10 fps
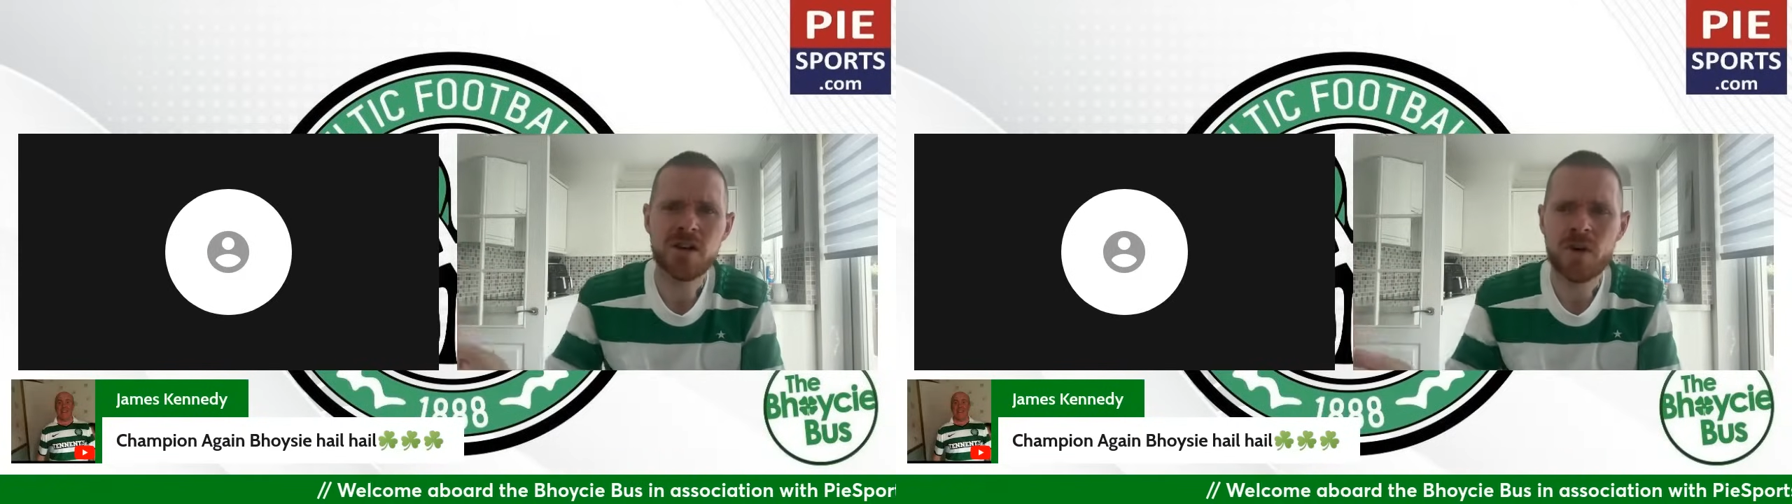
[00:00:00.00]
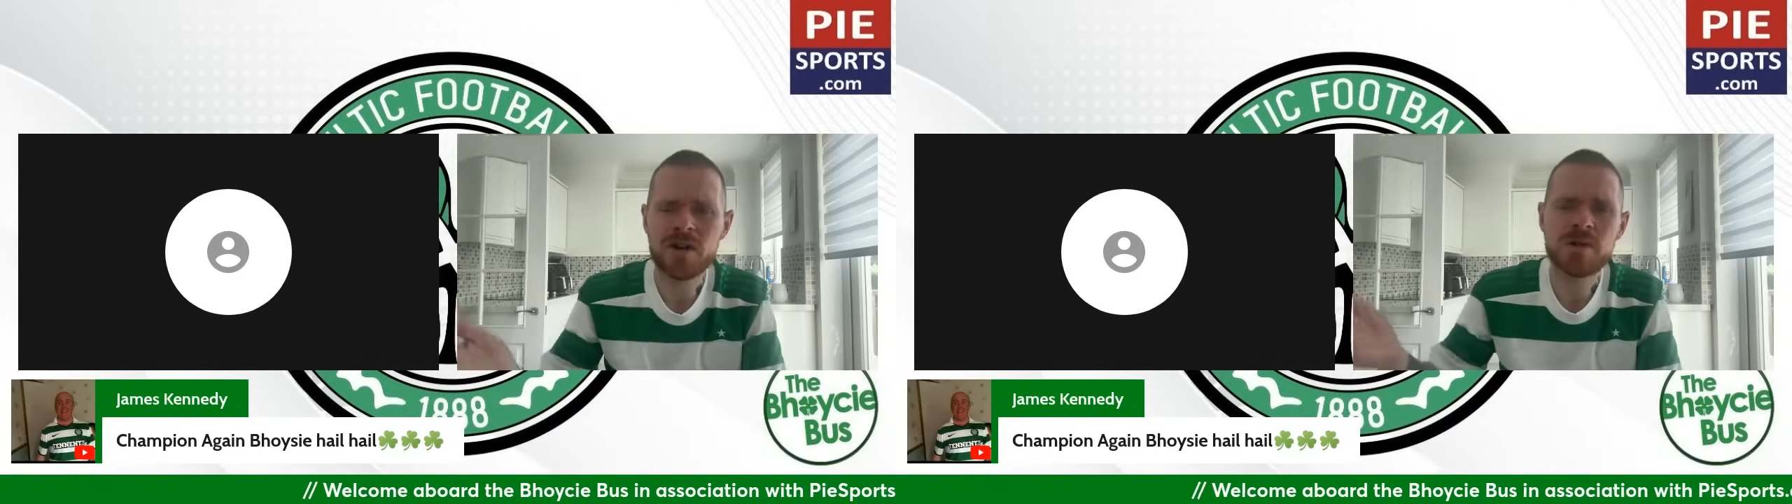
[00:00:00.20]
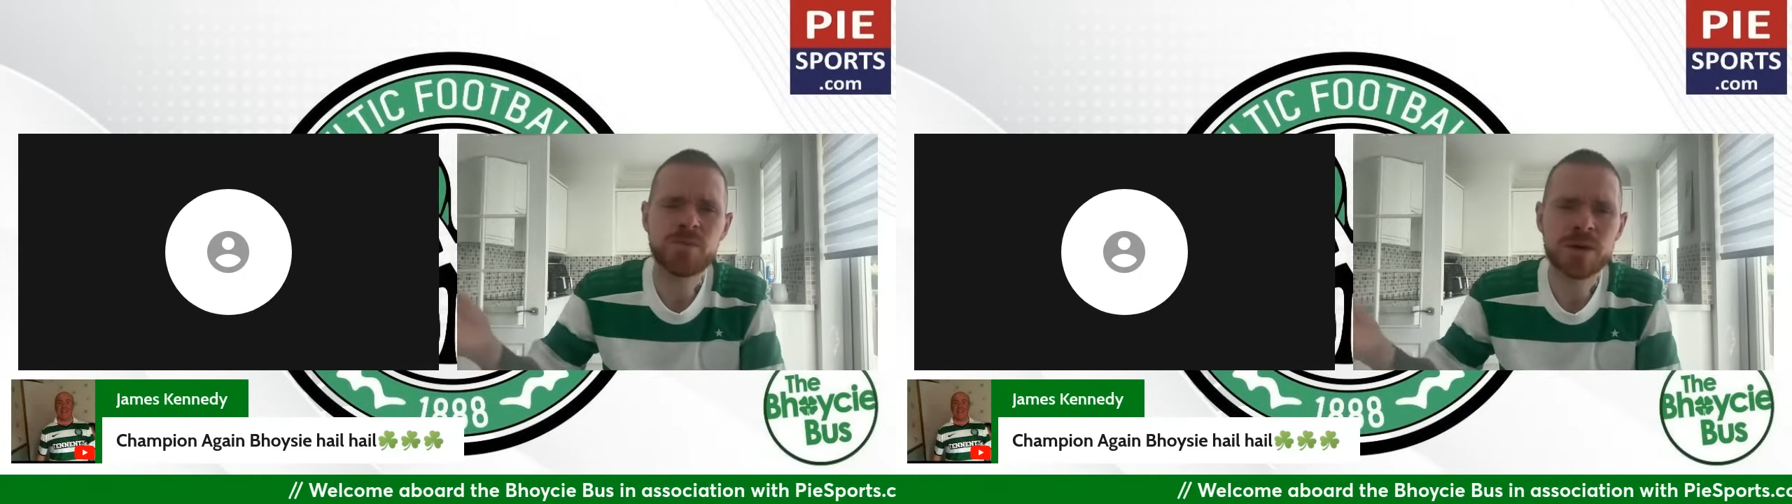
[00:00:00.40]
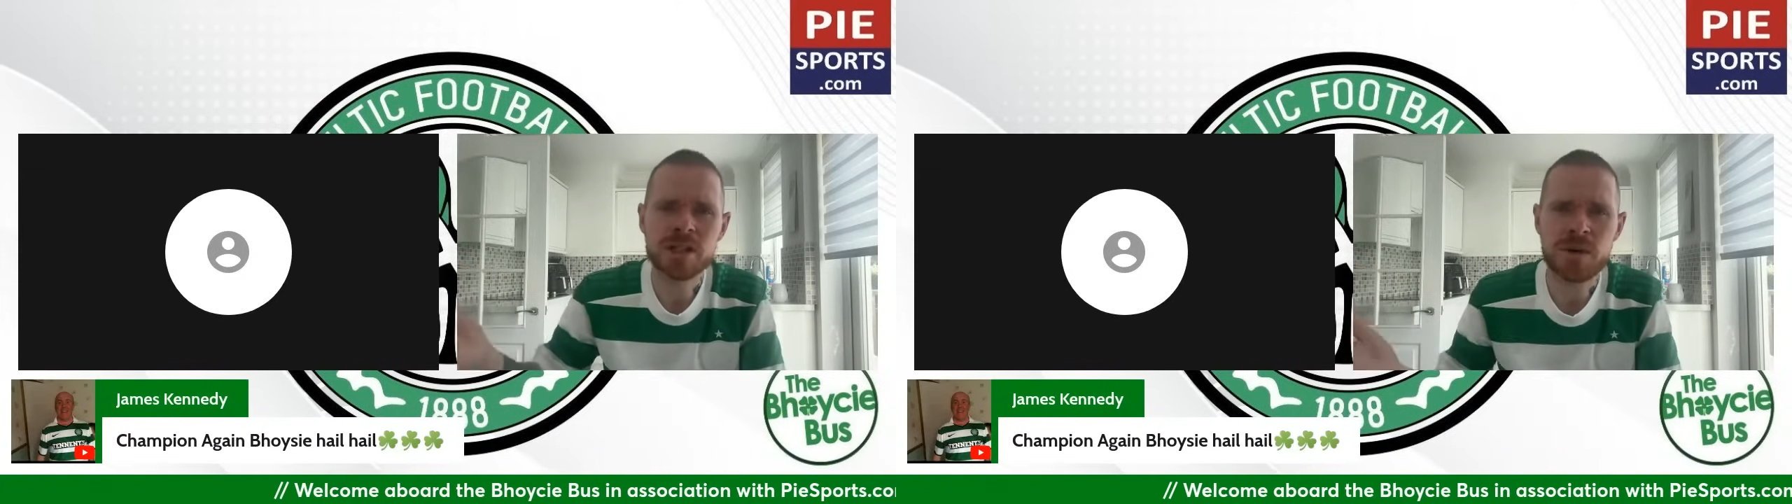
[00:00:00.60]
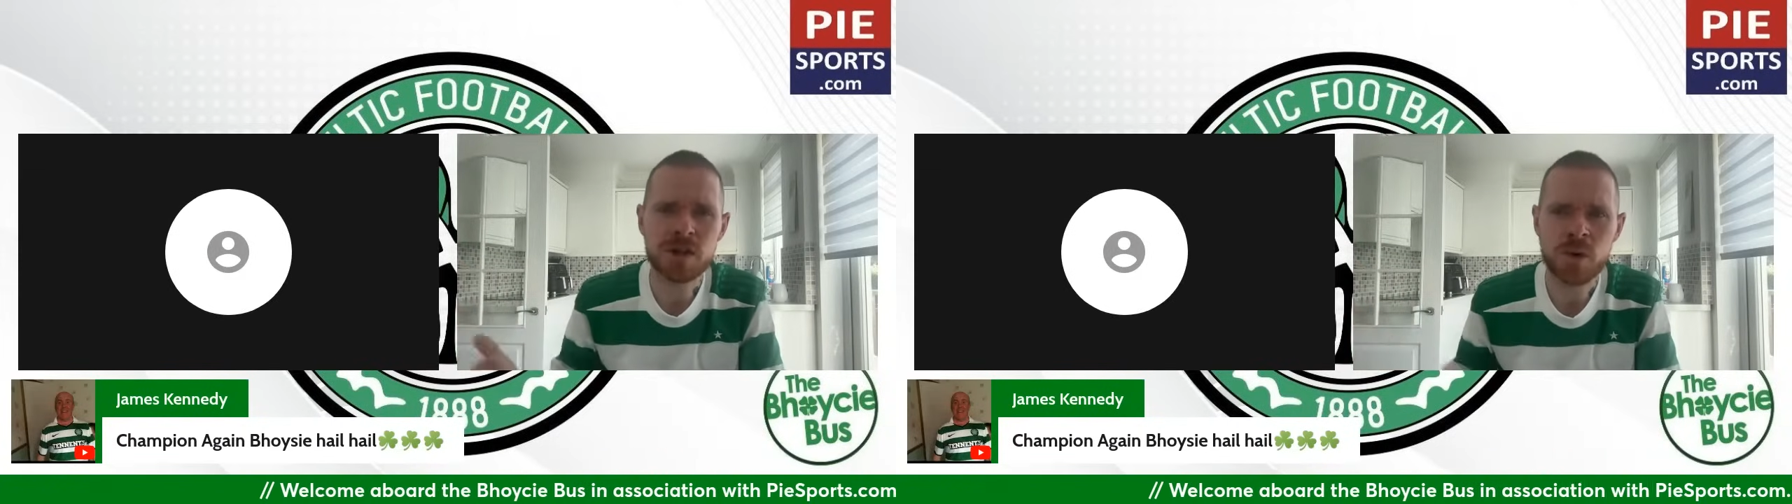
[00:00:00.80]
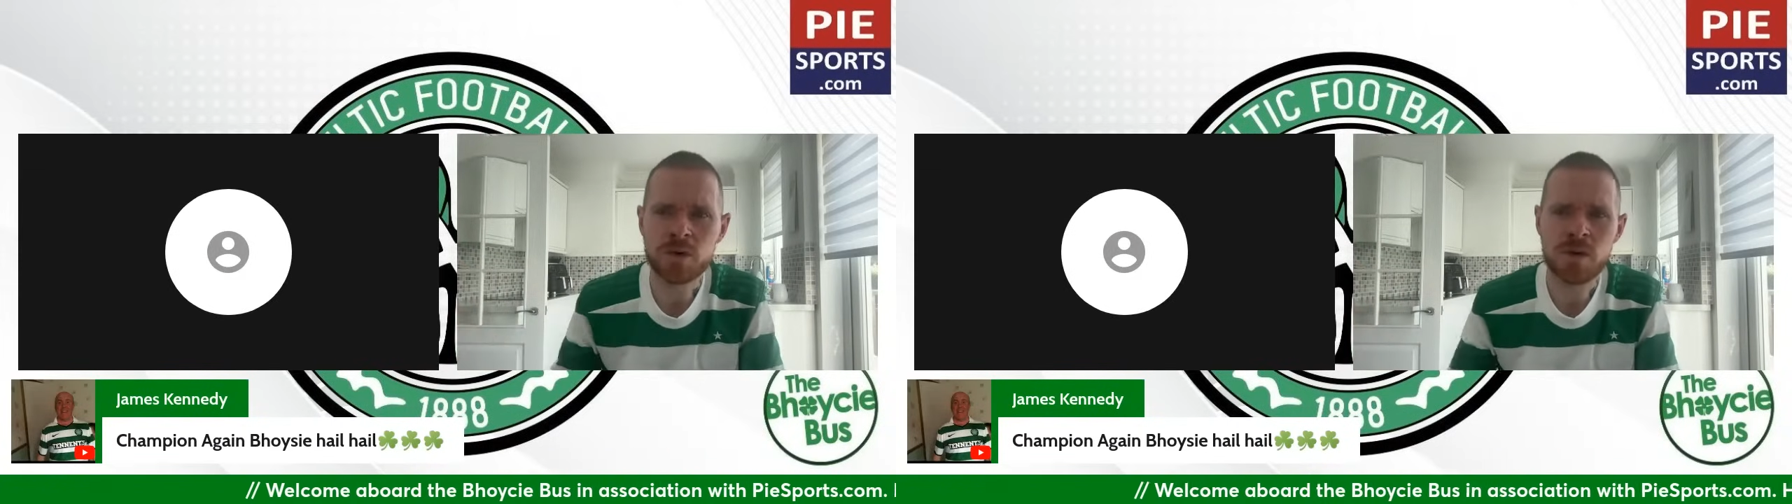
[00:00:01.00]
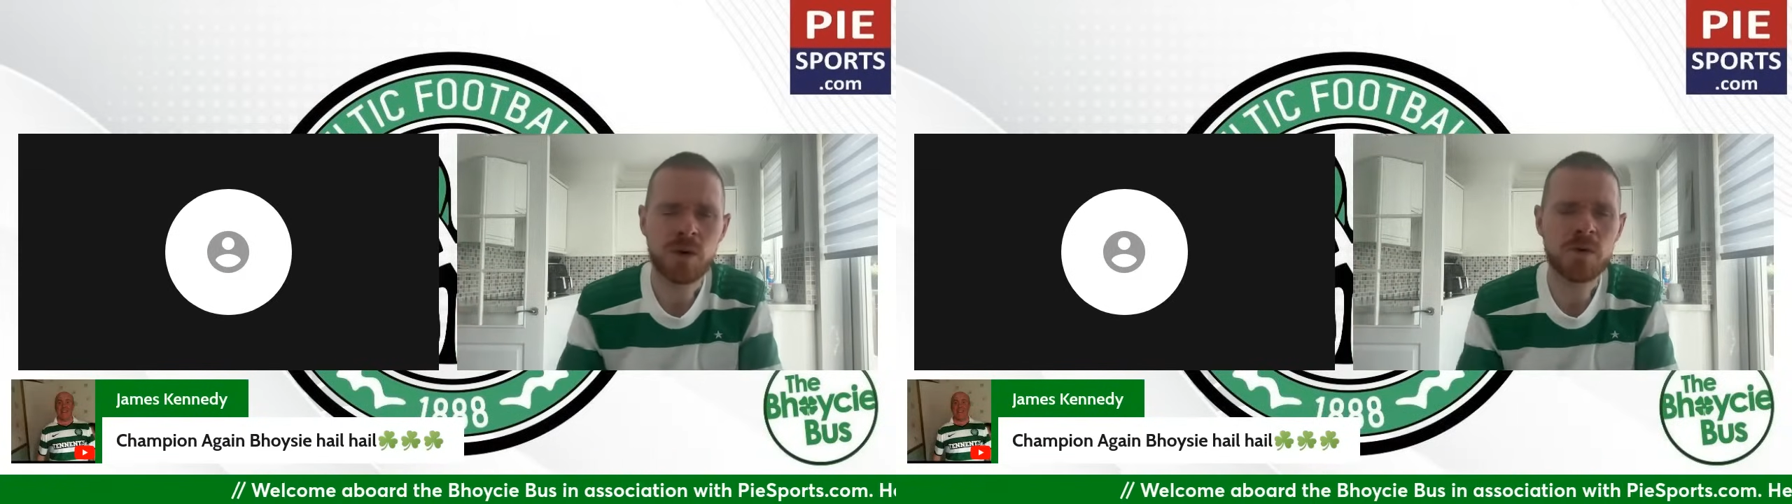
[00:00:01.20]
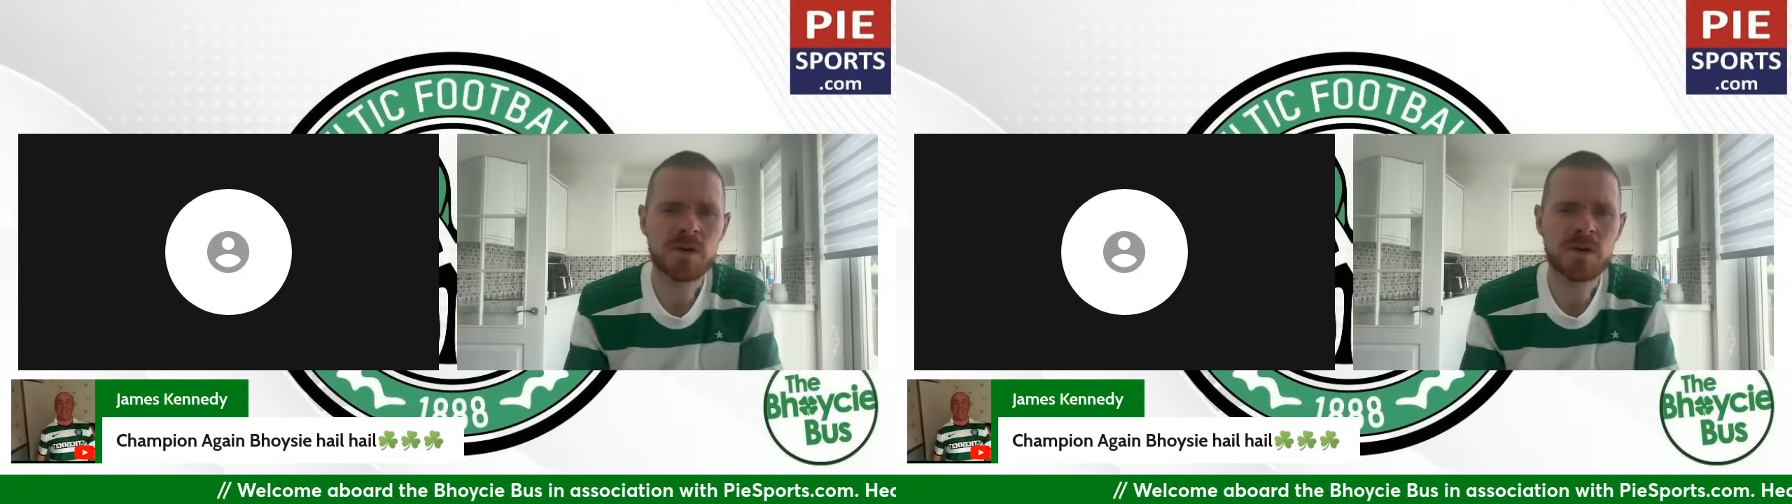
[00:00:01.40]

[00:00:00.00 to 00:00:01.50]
all these players that were told are world